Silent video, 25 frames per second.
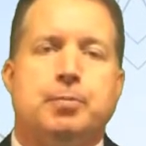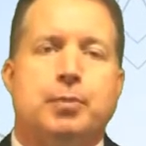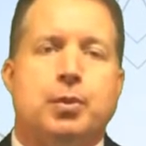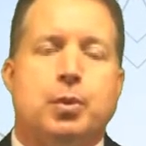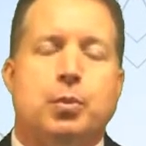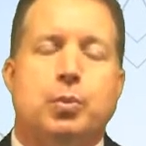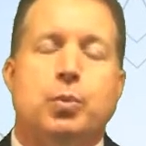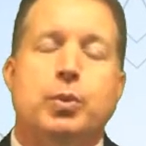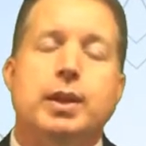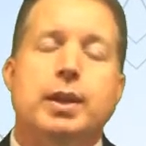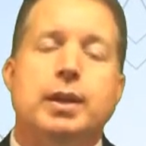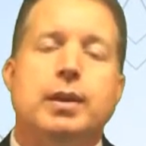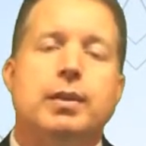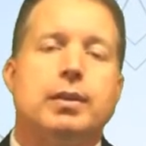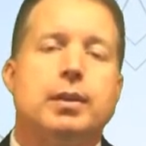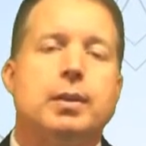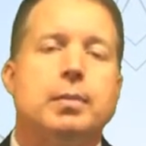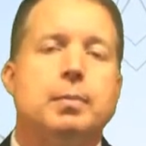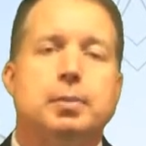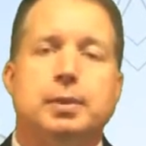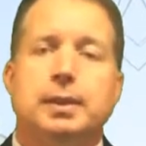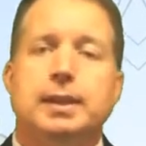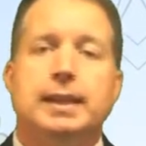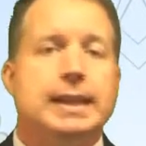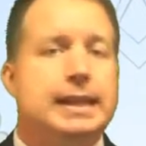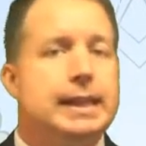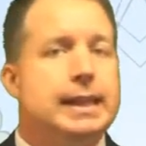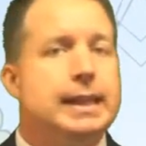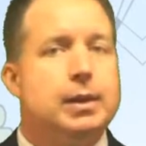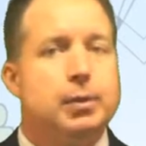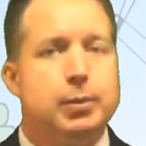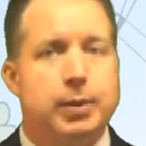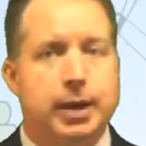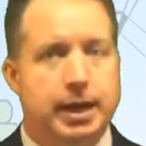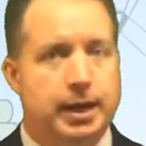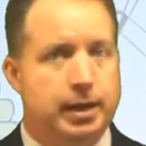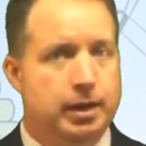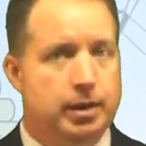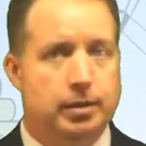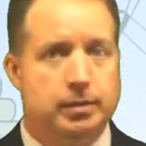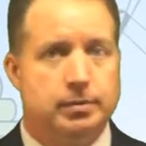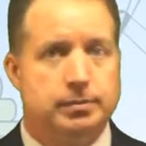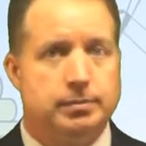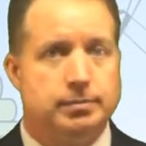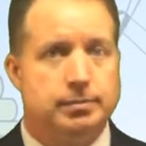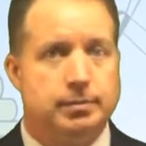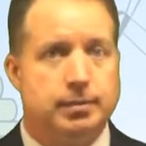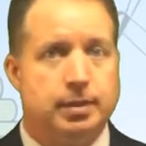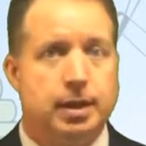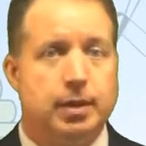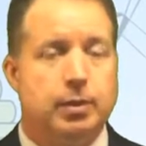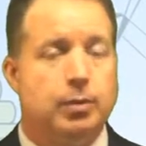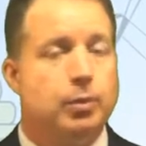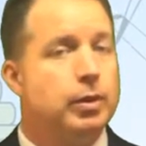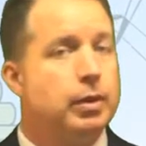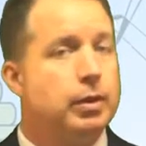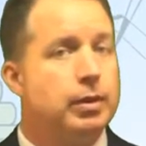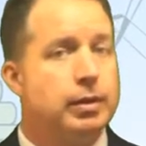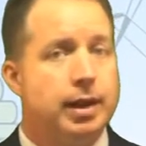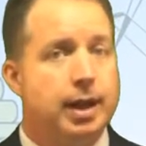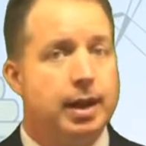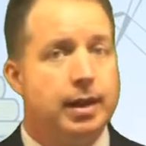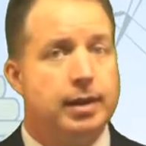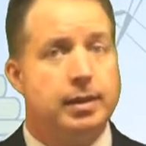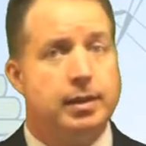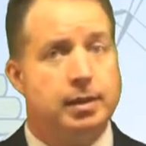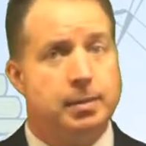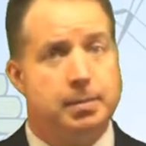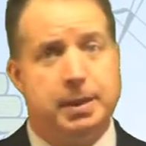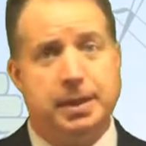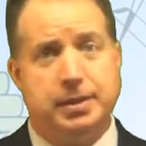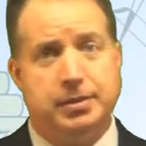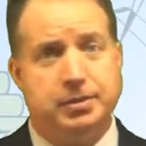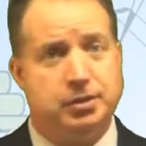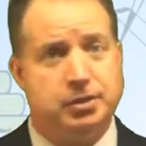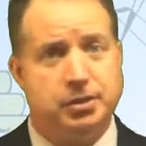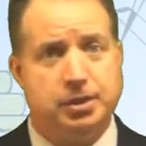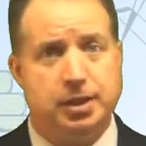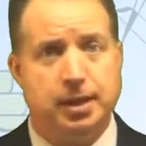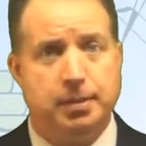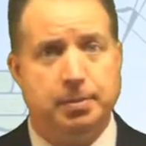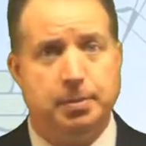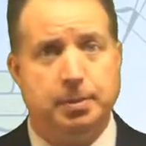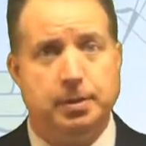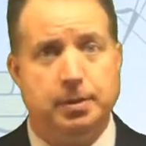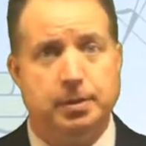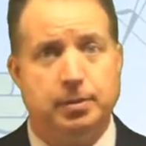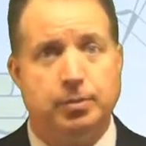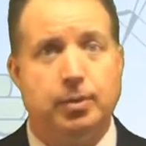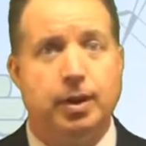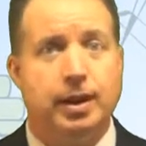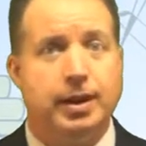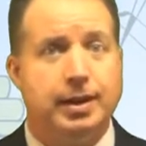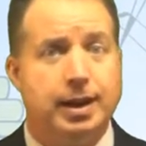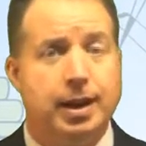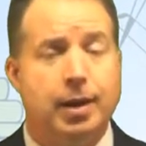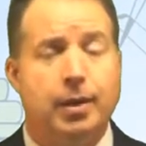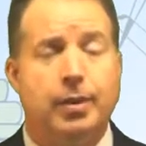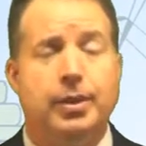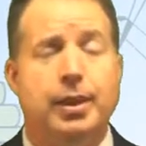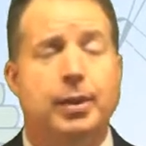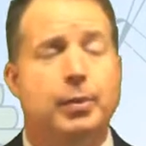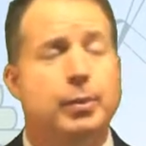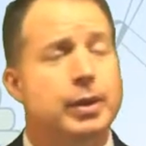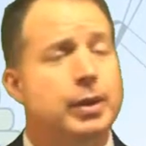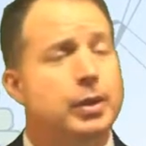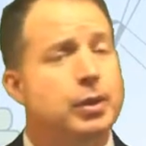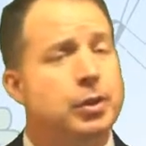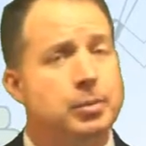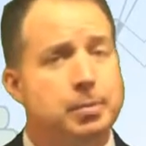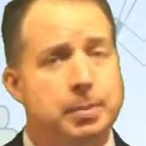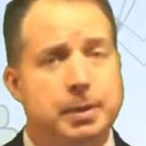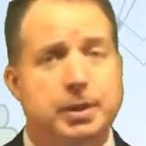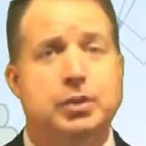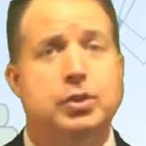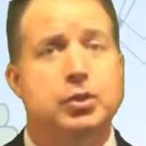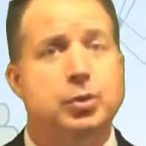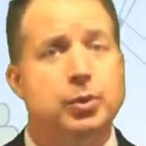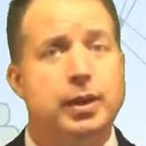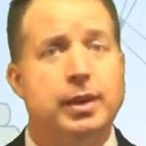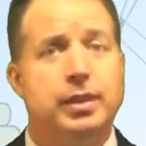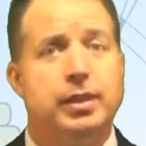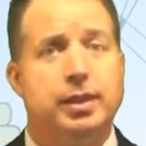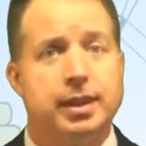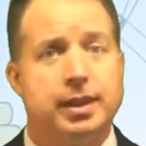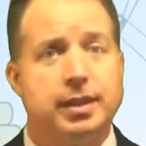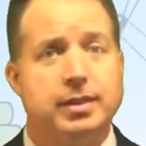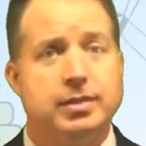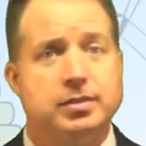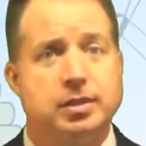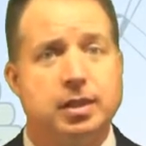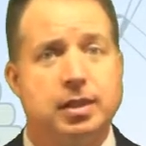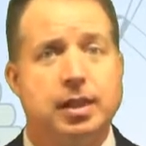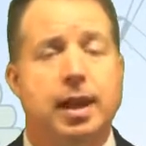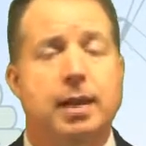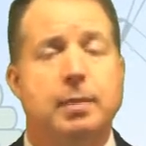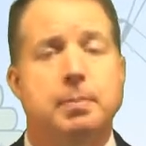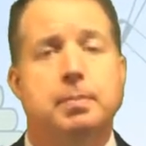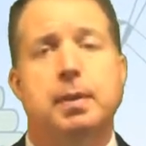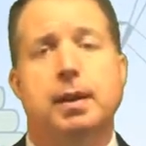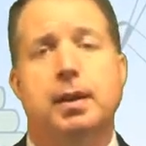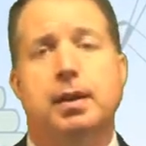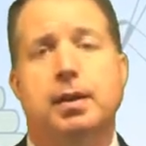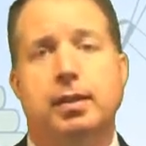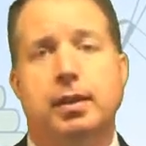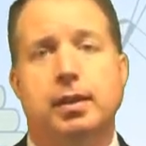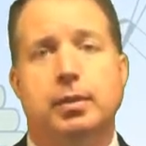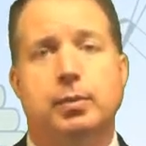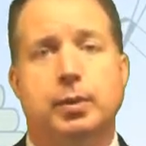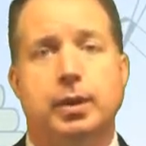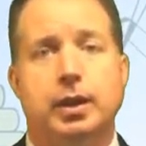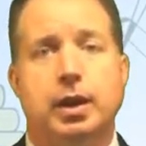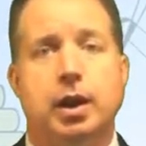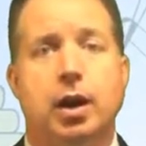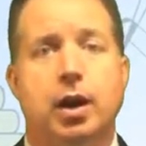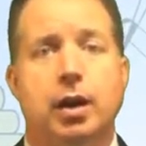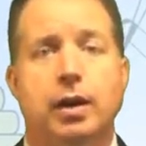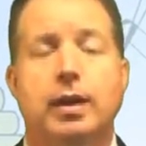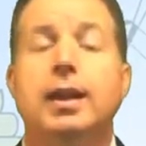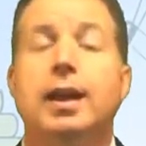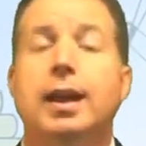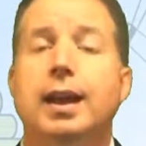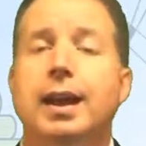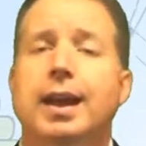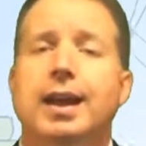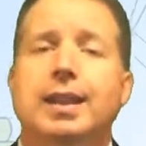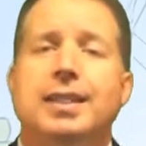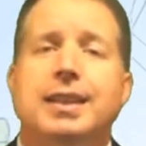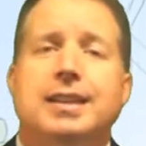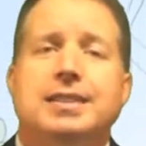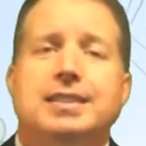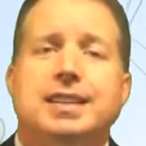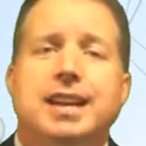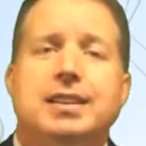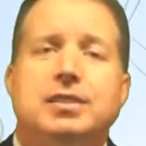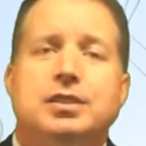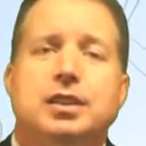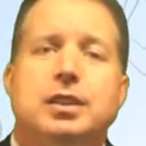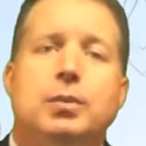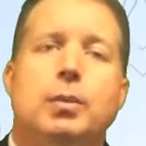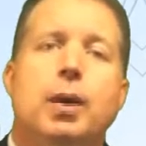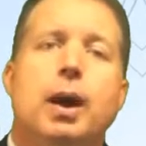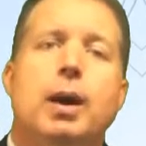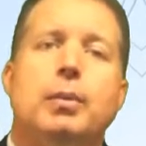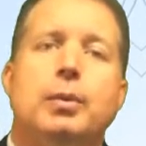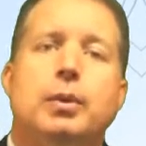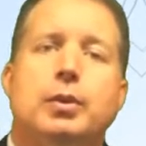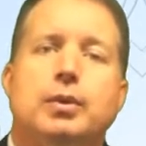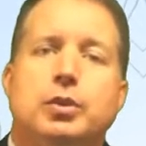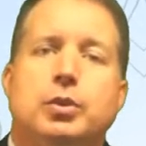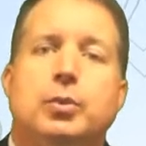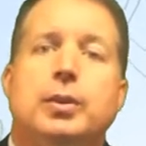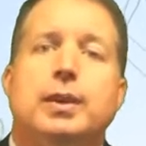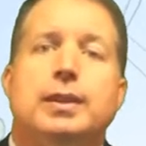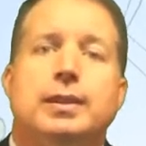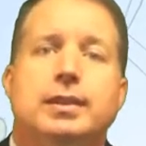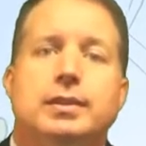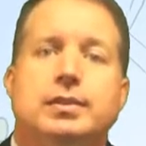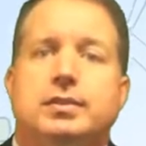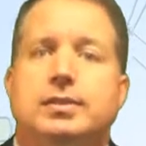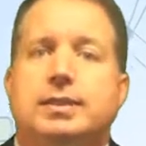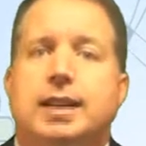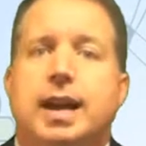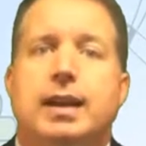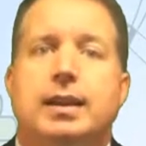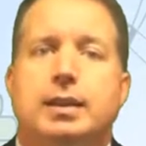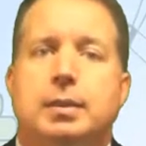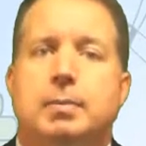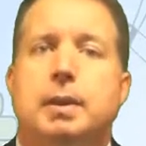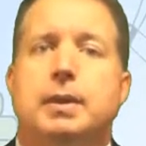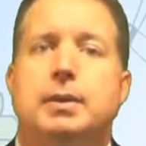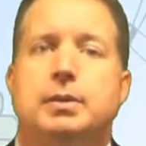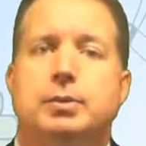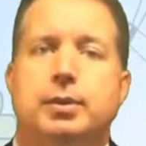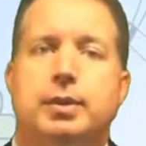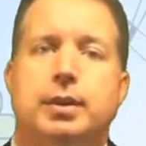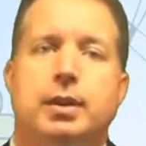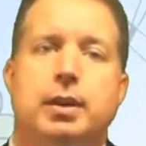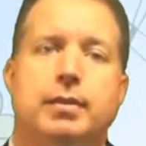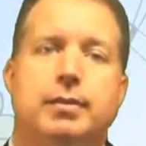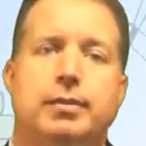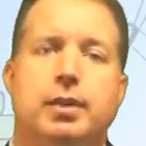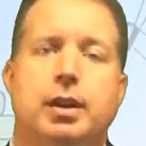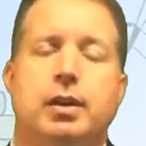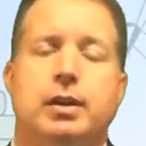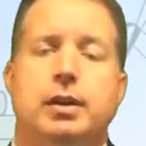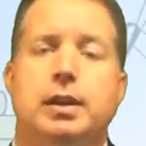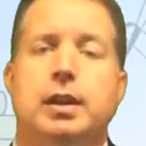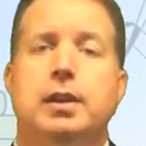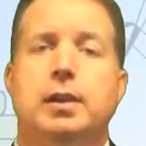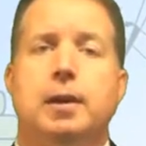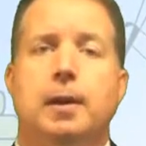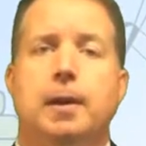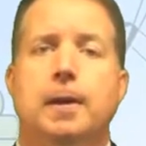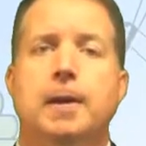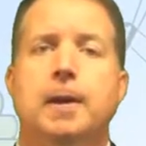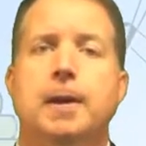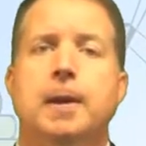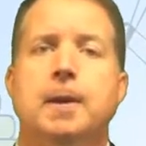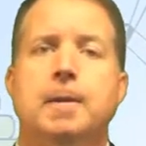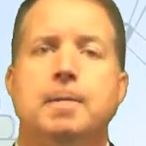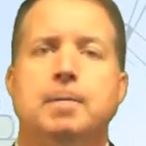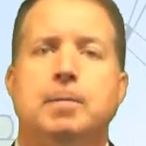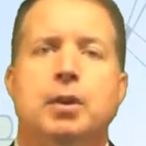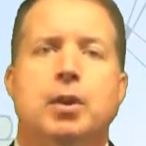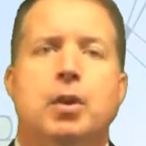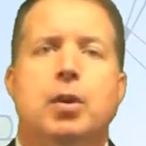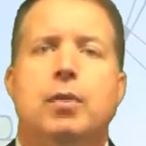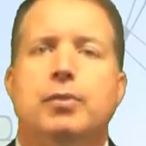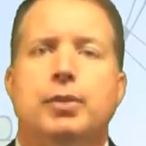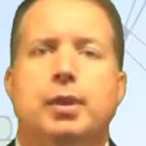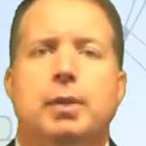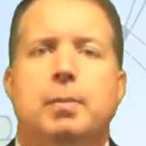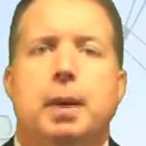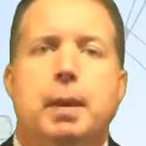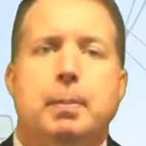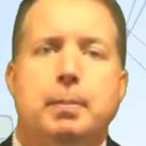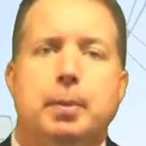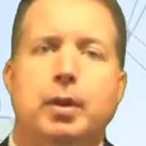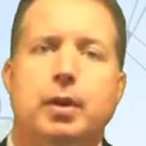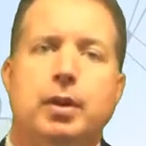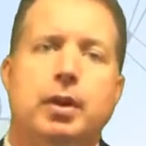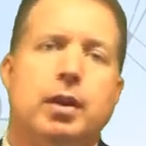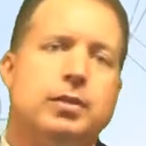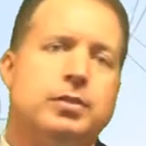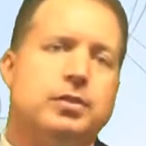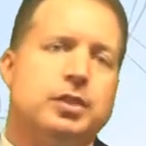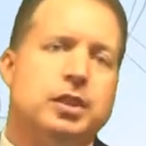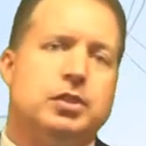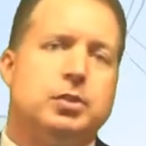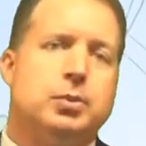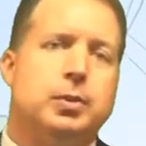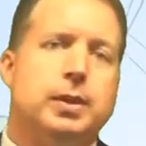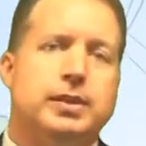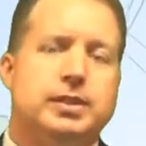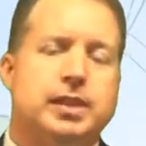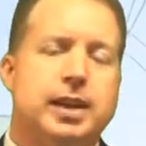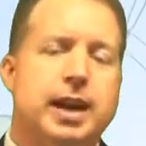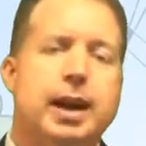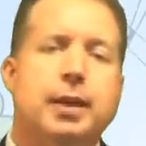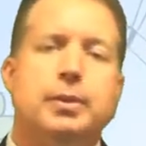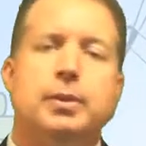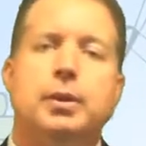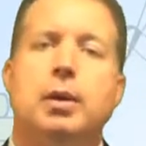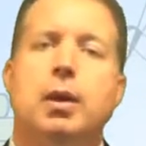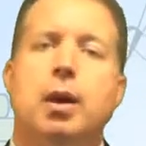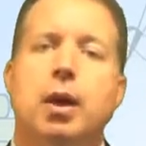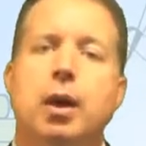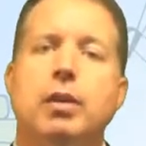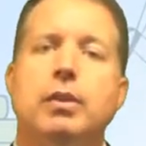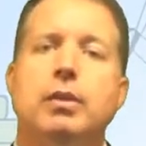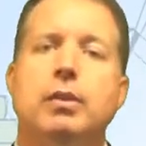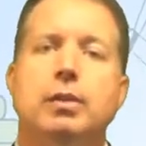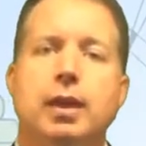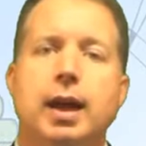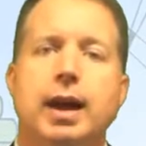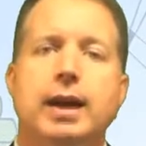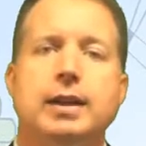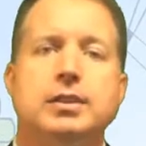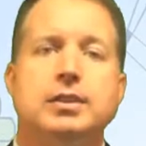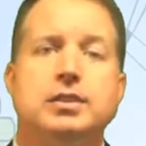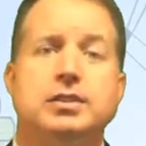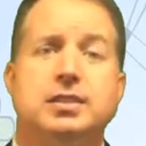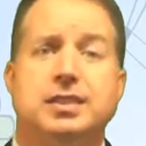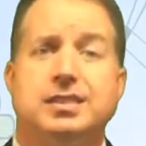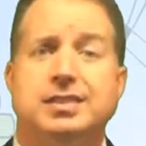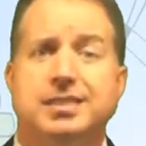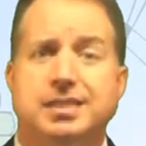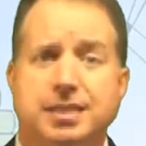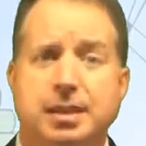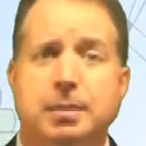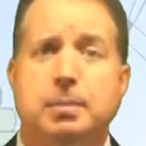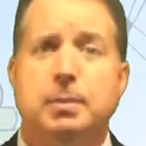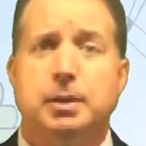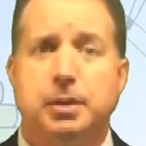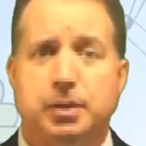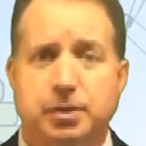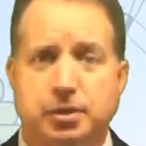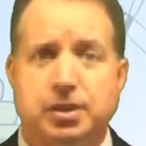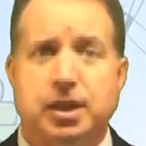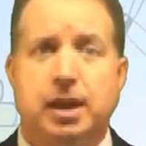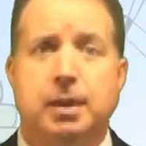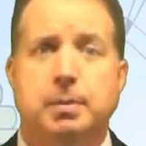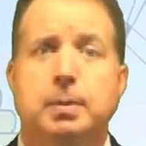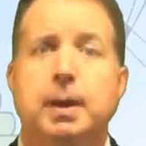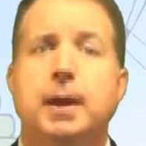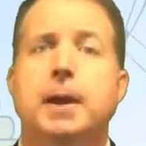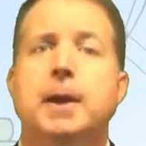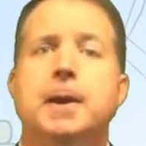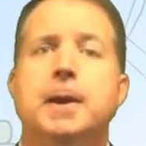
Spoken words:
we are completely aware that we're not in the best shape right now and that we could be doing things a lot better than we are. And that's actually why we're doing this documentary of our year. You know, hopefully by putting our situation out there, other lodges in similar shape